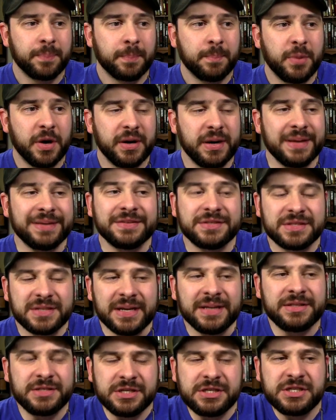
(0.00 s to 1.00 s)
But it,
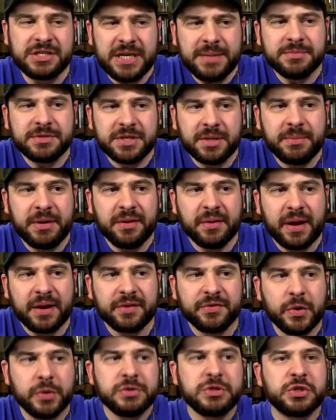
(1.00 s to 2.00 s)
it just seems to me
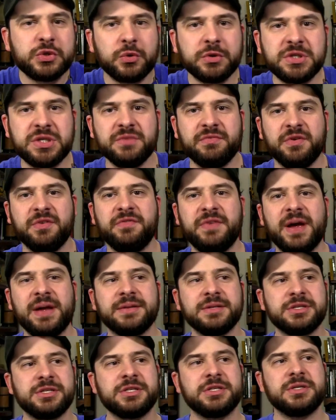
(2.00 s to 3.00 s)
like those sorts of
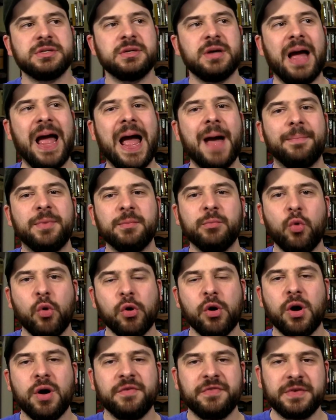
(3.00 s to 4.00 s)
events happen
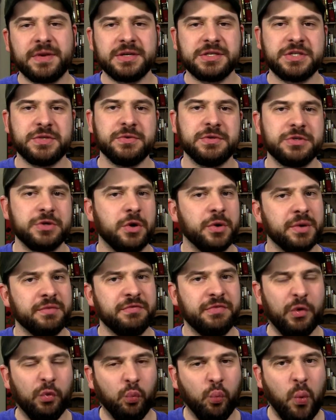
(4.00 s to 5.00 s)
more often as the result
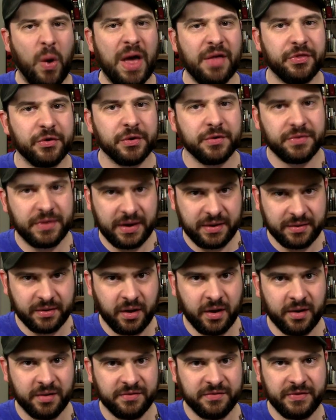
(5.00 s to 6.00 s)
of the weather than
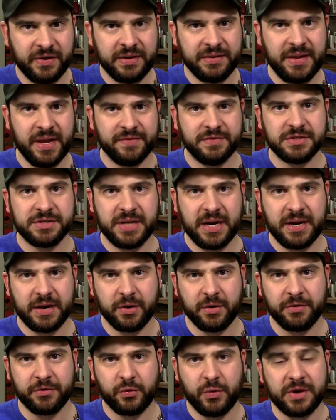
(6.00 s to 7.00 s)
of a
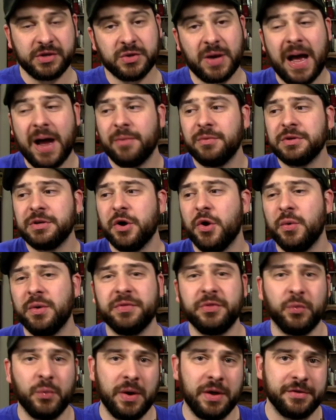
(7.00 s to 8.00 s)
devastating earthquake. So I would go
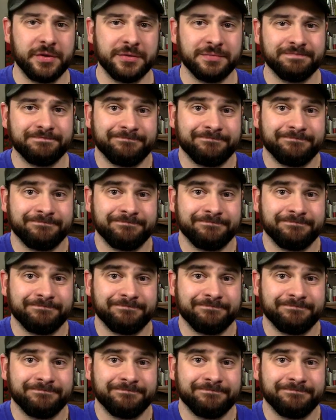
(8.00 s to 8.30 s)
with the weather.